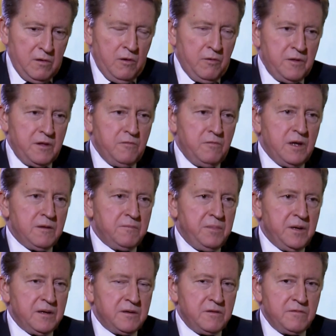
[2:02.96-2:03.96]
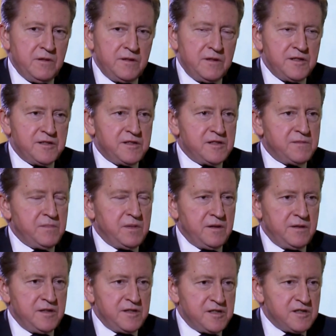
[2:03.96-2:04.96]
on the one part of it, this is
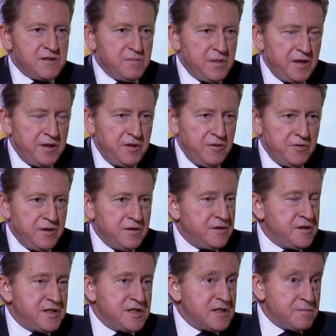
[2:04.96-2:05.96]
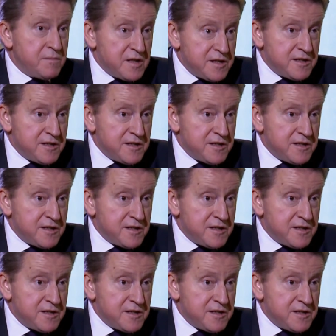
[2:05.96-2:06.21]
my, this is my duty, this is my